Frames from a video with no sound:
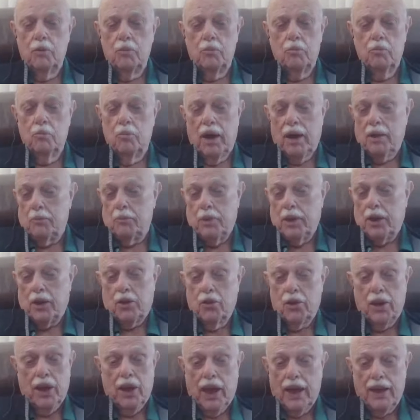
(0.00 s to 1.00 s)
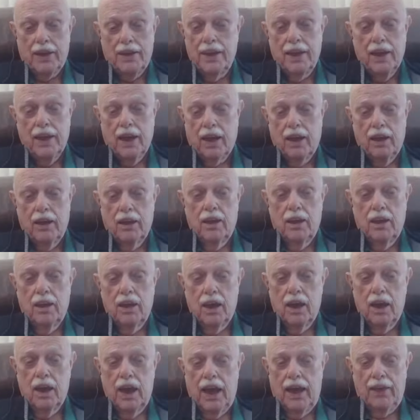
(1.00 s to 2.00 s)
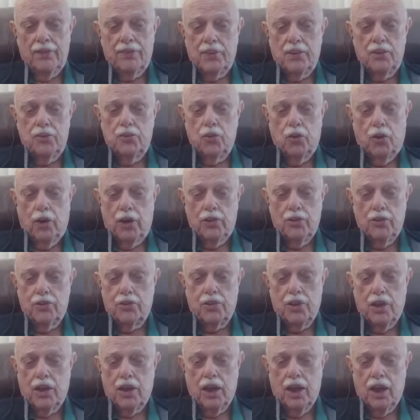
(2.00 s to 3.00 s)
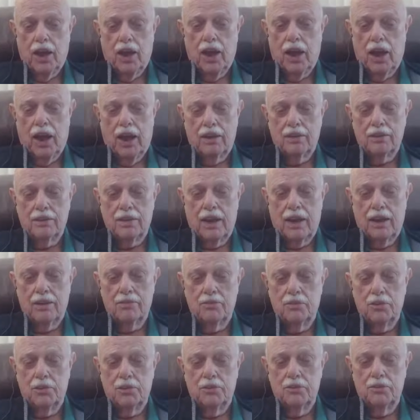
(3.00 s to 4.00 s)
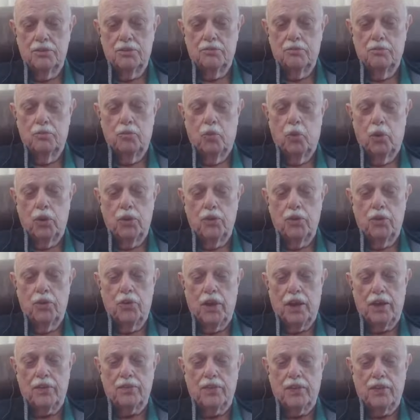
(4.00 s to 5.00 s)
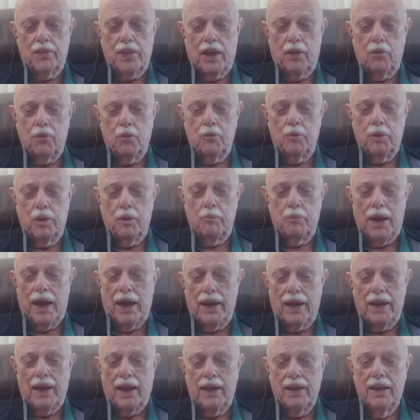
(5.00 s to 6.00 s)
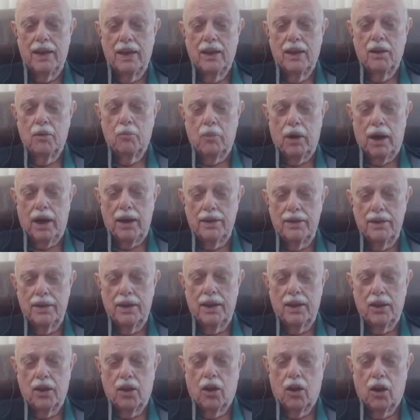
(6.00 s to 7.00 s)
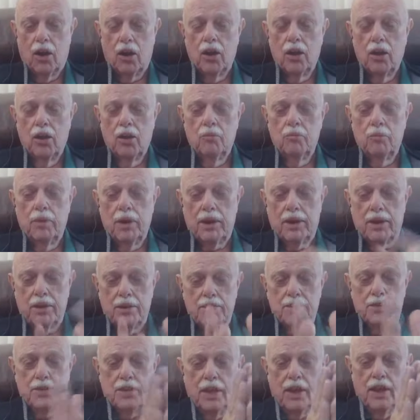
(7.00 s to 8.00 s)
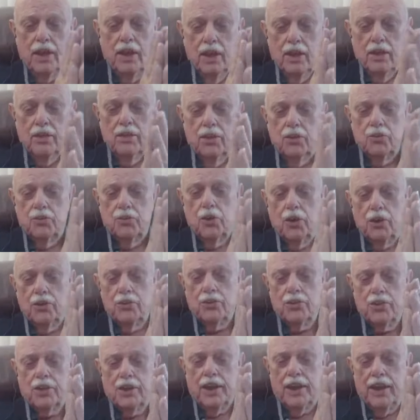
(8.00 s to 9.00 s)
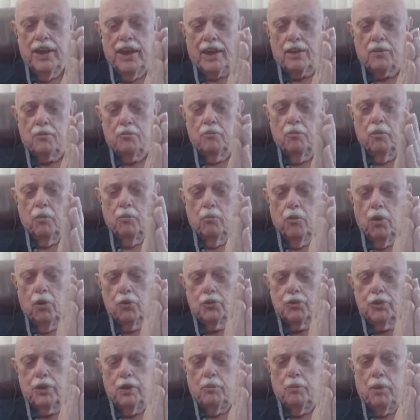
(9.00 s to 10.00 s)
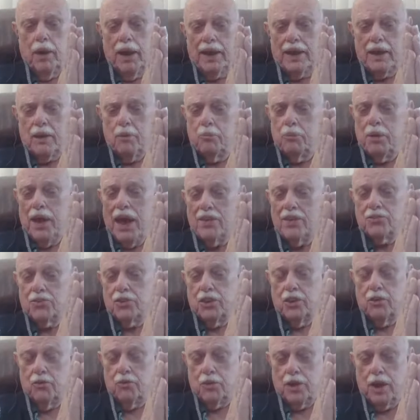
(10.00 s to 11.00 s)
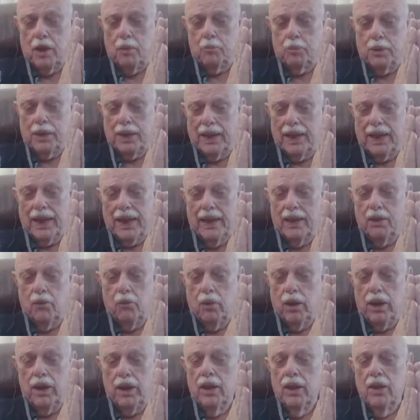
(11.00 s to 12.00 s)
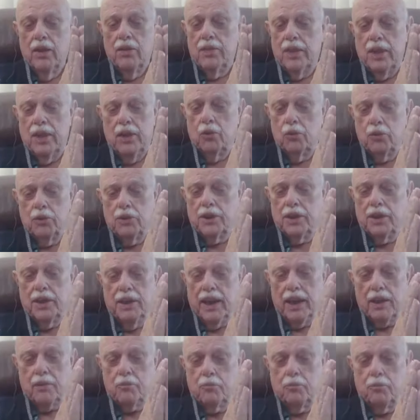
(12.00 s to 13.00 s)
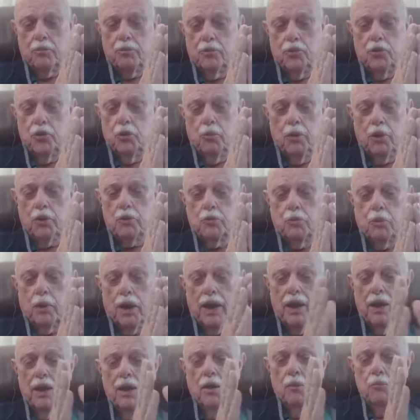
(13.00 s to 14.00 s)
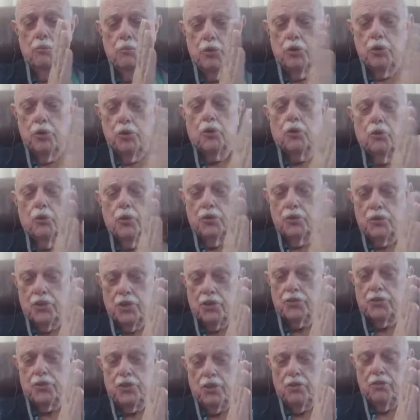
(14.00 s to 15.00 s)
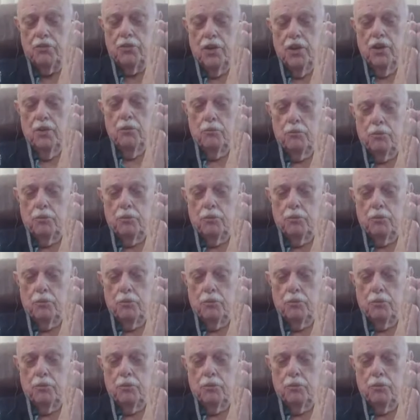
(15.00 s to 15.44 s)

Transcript: might be a good idea at the joints. I wouldn't think that would be a bad idea at all because the joints connect mostly by capacitive coupling anyway. They don't connect too much by pure resistive